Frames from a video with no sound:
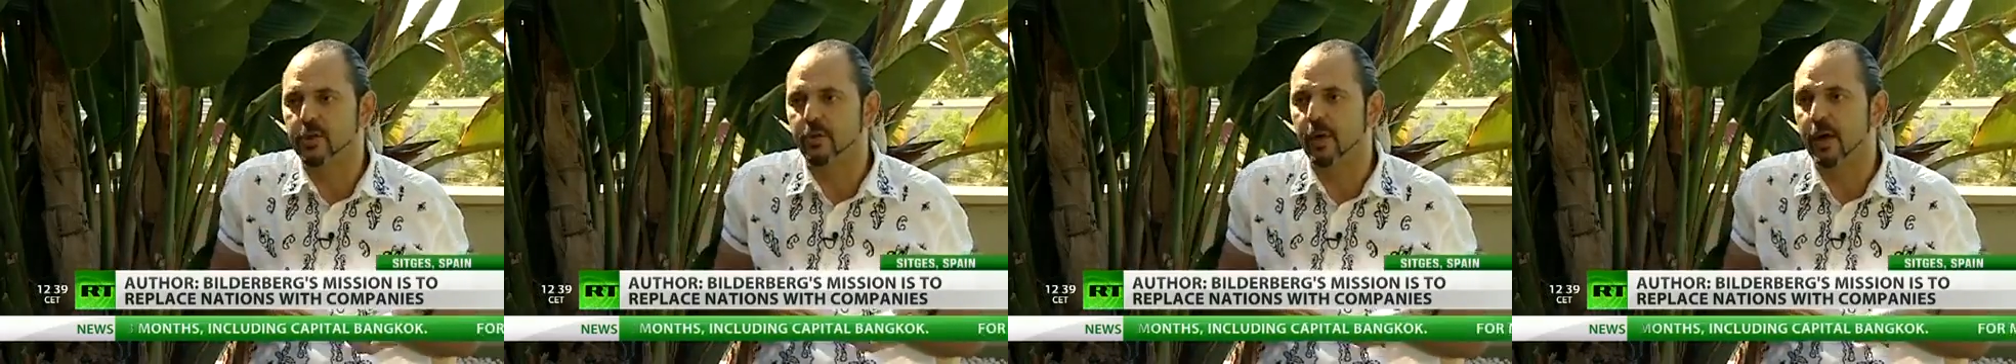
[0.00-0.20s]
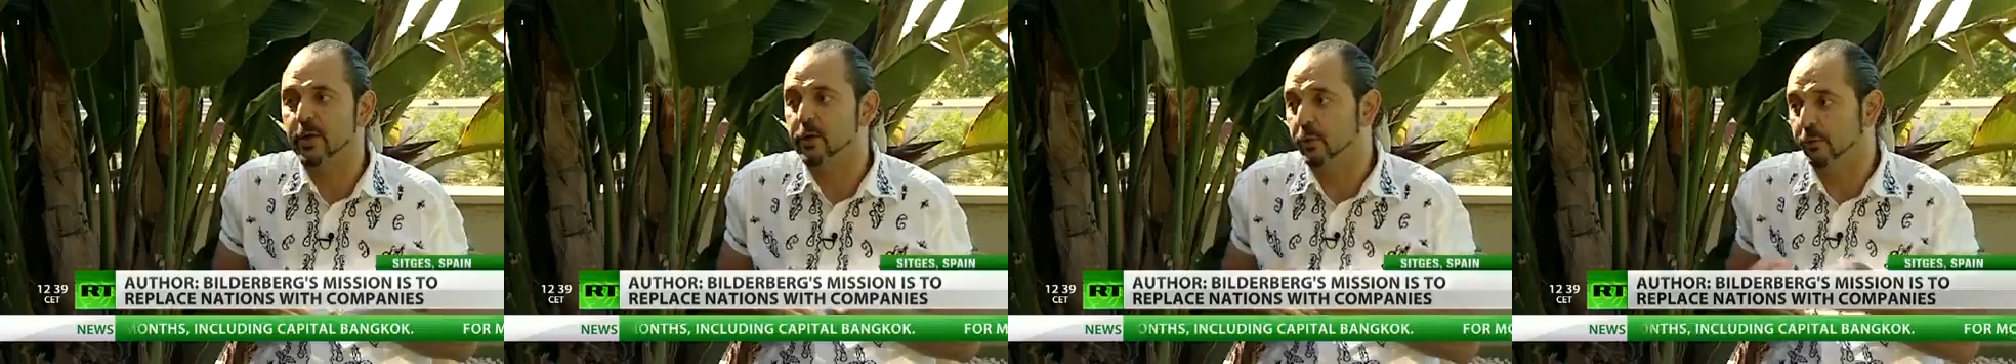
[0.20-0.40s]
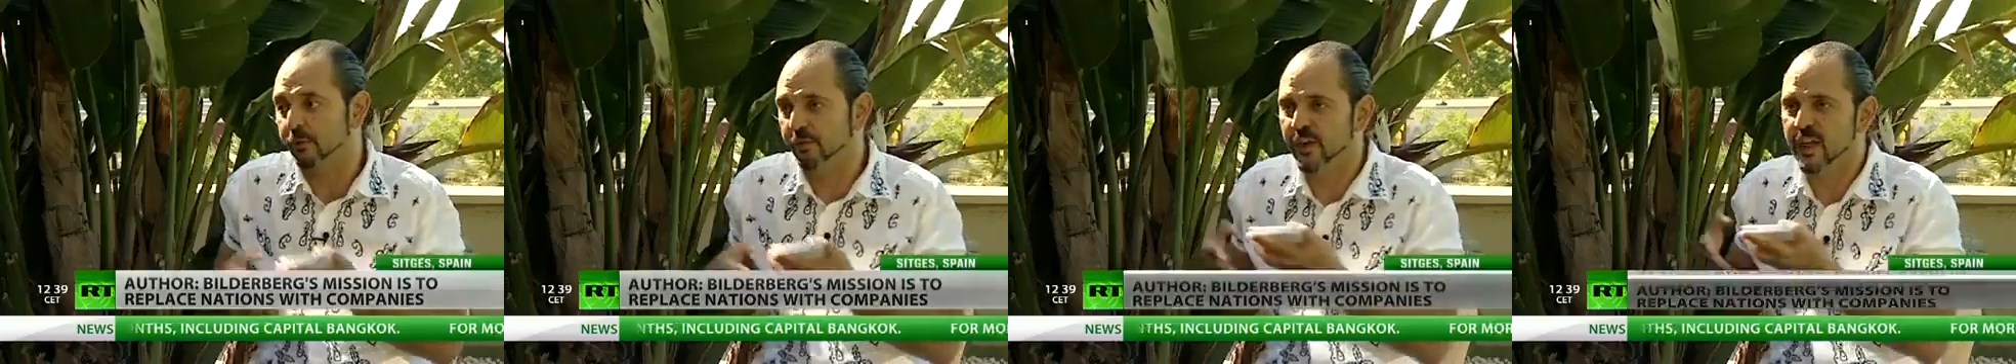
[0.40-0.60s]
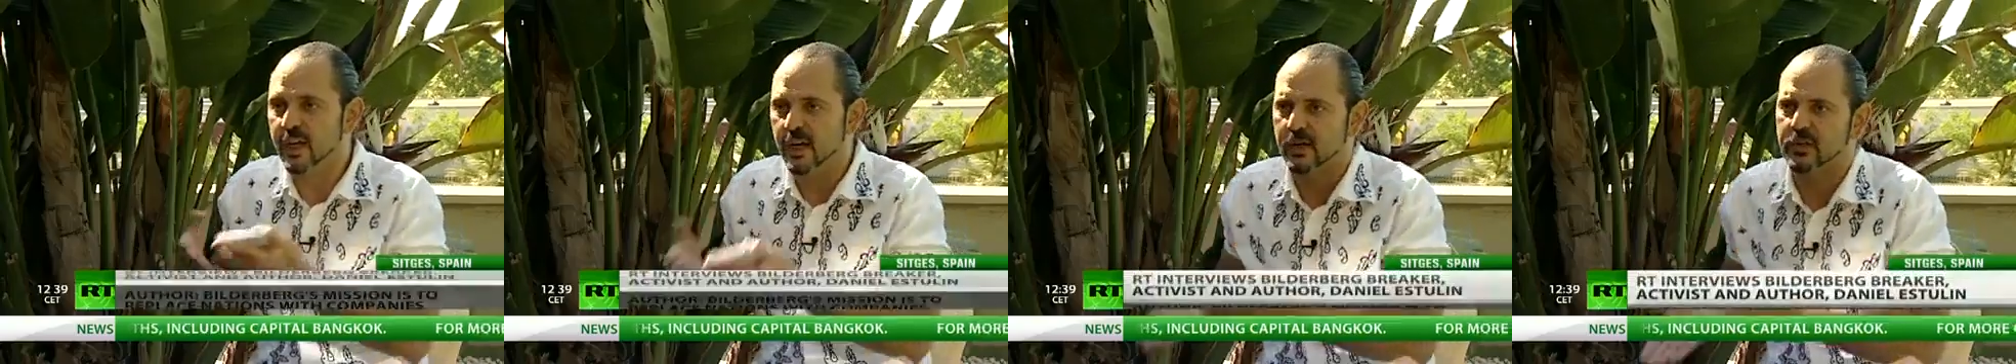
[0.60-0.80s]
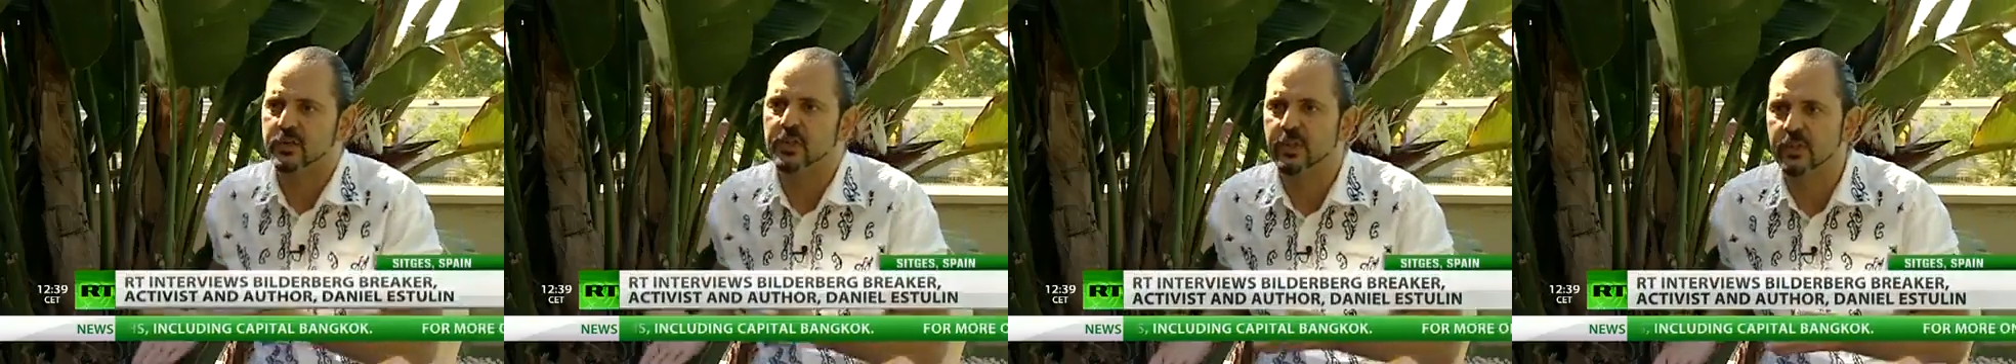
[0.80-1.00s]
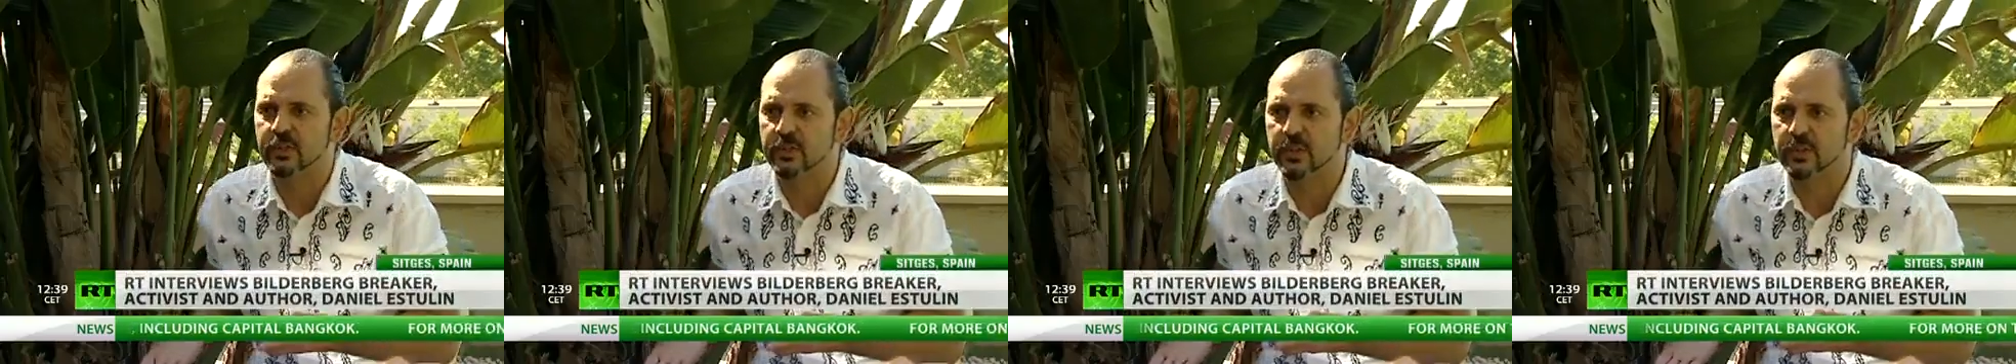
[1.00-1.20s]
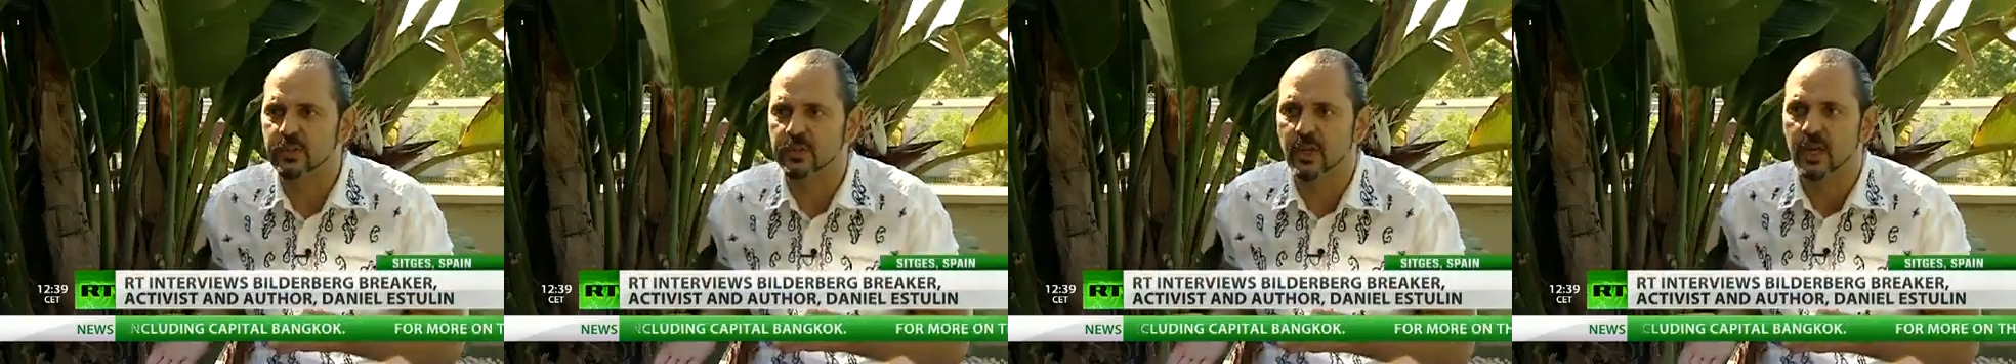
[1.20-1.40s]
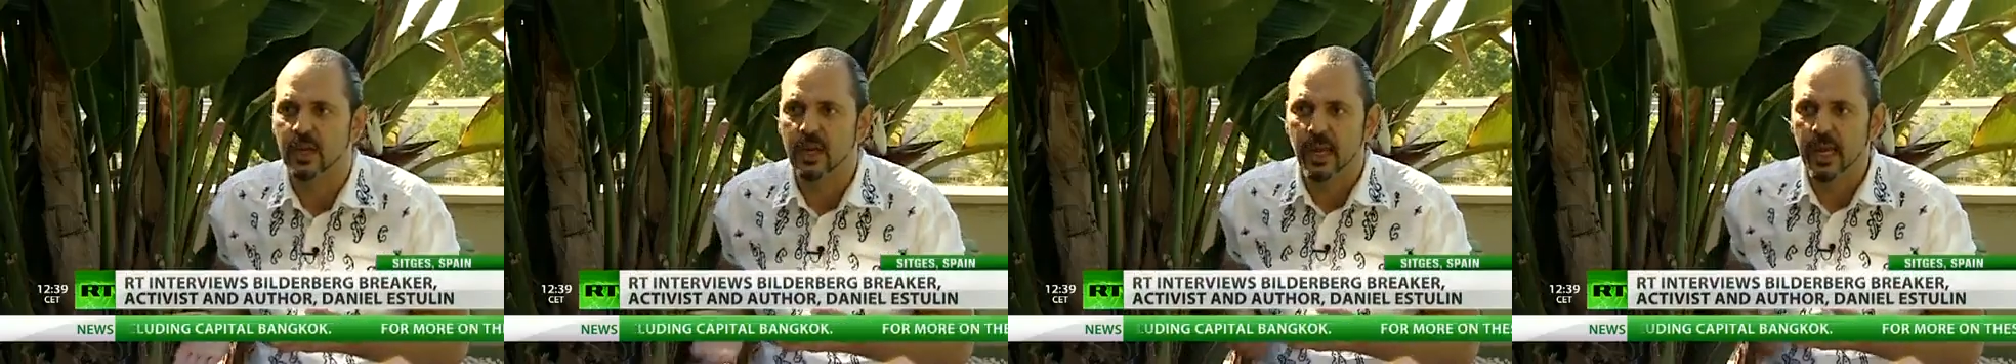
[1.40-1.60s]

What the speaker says: the right to feed our citizens